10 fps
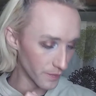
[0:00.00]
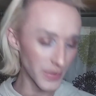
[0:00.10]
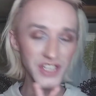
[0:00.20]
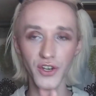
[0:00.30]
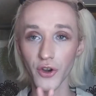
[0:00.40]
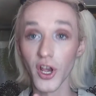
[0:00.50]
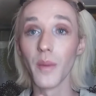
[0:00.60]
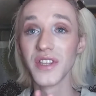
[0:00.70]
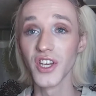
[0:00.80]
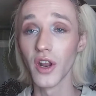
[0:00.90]
based on her
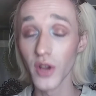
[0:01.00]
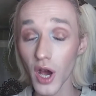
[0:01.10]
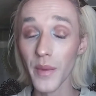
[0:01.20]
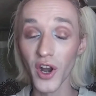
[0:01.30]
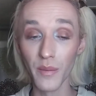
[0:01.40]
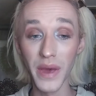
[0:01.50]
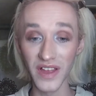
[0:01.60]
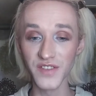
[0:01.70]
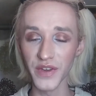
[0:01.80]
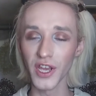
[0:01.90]
comment on my
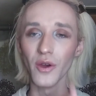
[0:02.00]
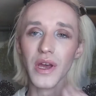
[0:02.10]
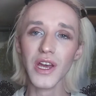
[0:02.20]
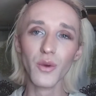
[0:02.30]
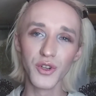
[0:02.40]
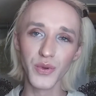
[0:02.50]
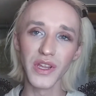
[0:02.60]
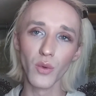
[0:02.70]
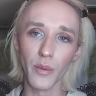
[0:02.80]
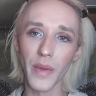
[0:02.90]
last video, which
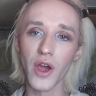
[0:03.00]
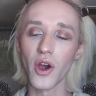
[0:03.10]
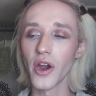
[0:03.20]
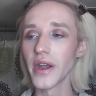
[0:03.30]
really warmed my heart.